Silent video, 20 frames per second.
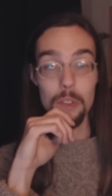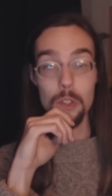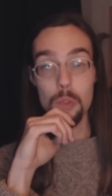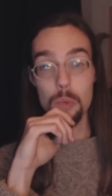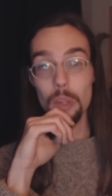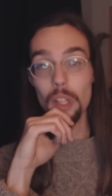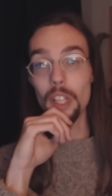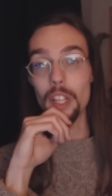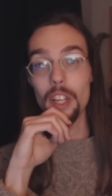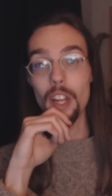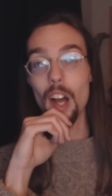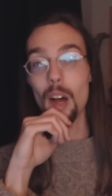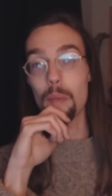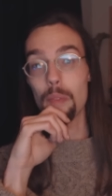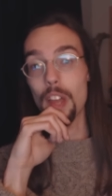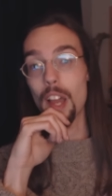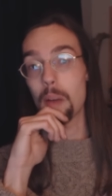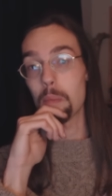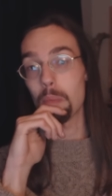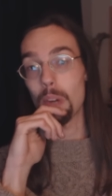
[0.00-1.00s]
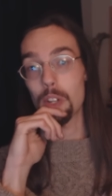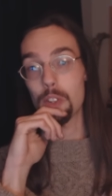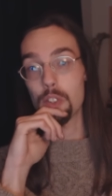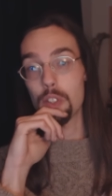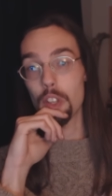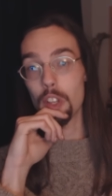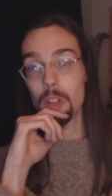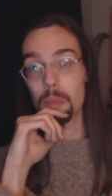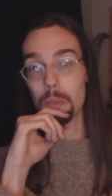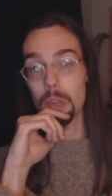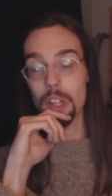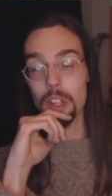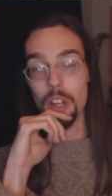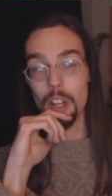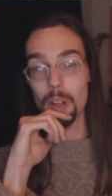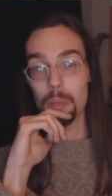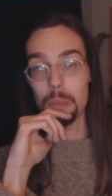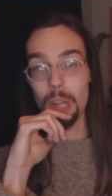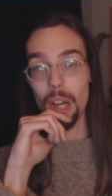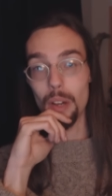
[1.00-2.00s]
there's really not that much that can be
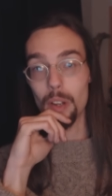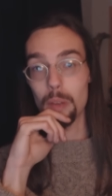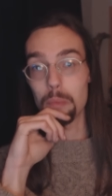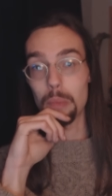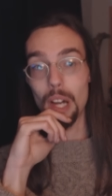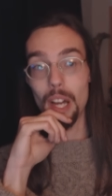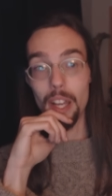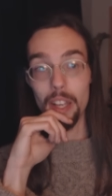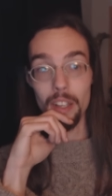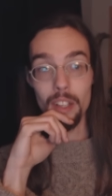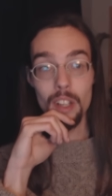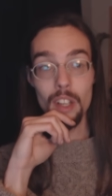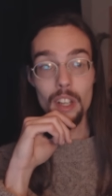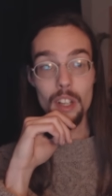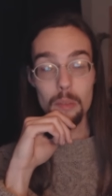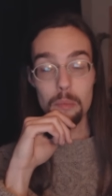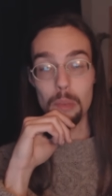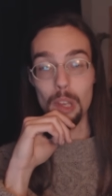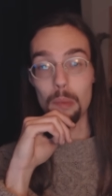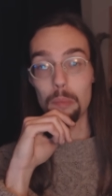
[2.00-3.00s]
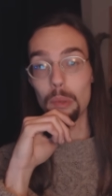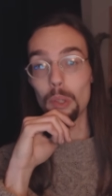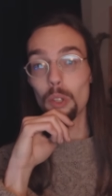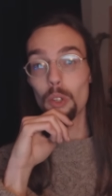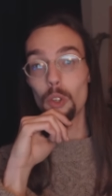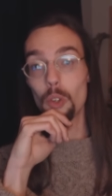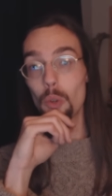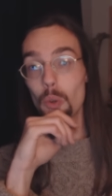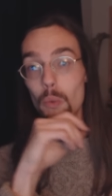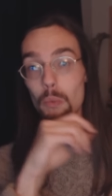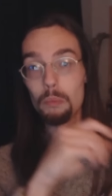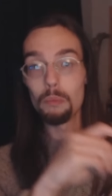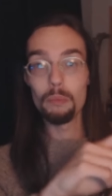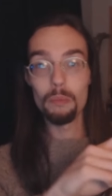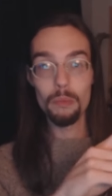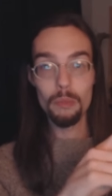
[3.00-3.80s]
done about it by people who